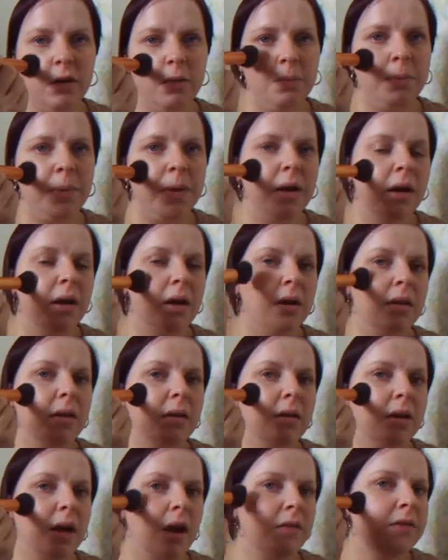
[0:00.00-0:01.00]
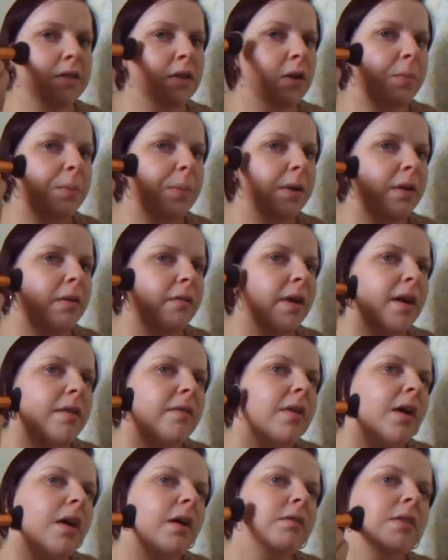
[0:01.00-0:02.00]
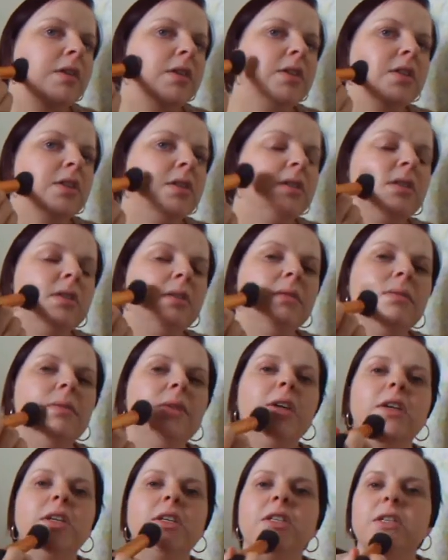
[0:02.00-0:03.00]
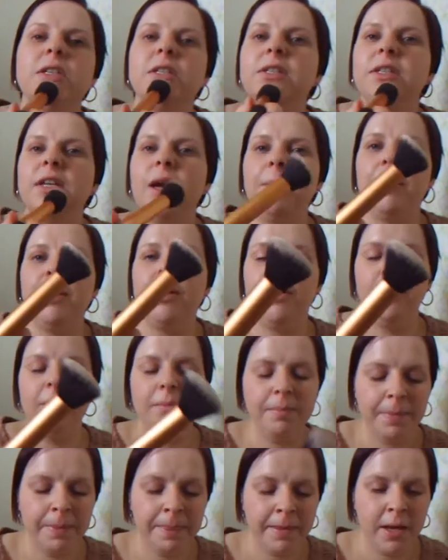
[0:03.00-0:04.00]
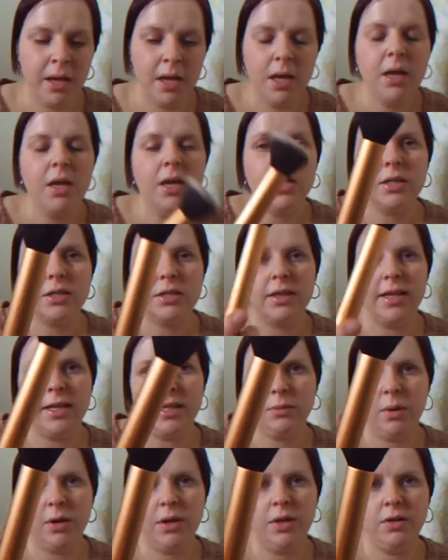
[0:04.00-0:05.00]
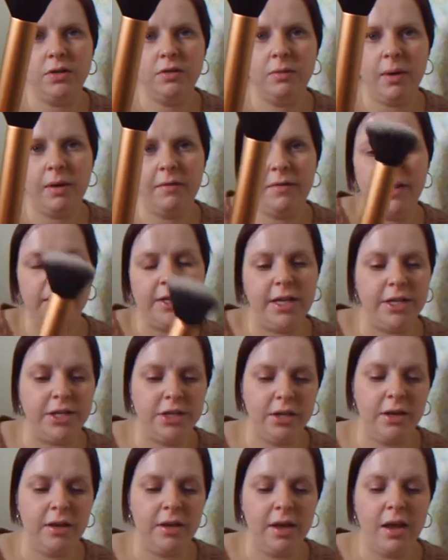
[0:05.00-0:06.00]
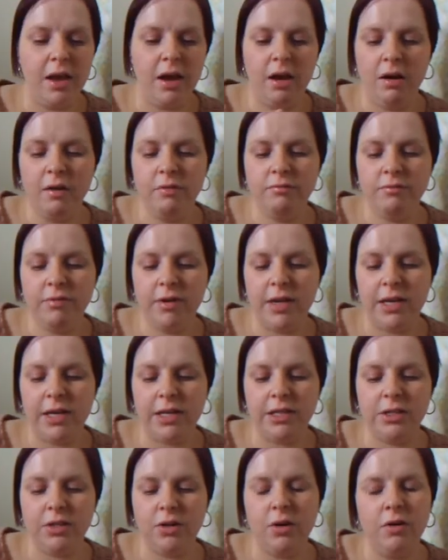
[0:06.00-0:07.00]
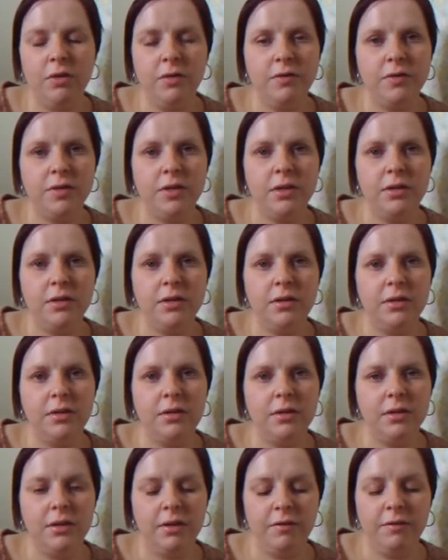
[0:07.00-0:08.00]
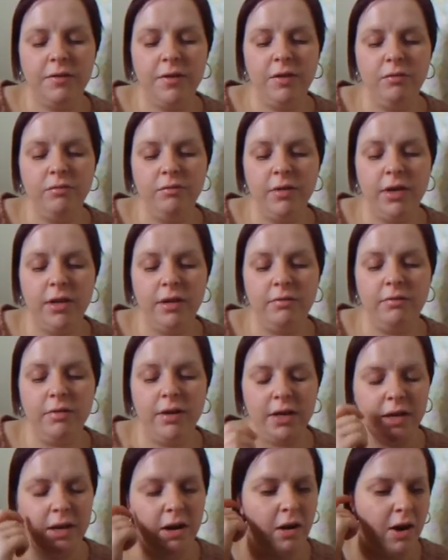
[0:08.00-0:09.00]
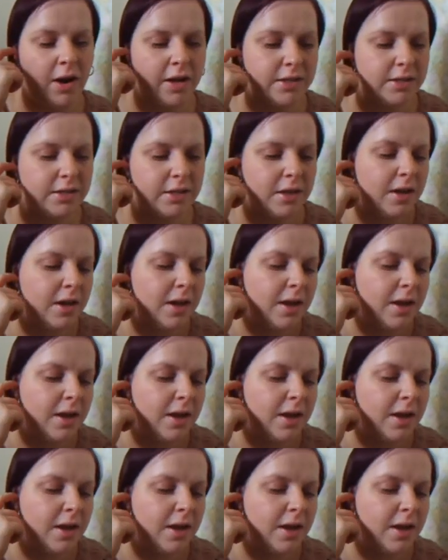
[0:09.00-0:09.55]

a lot bigger, covers a lot bigger area, and you can just dab it on. So that's what I use for my foundation, and they are really soft. They feel really nice.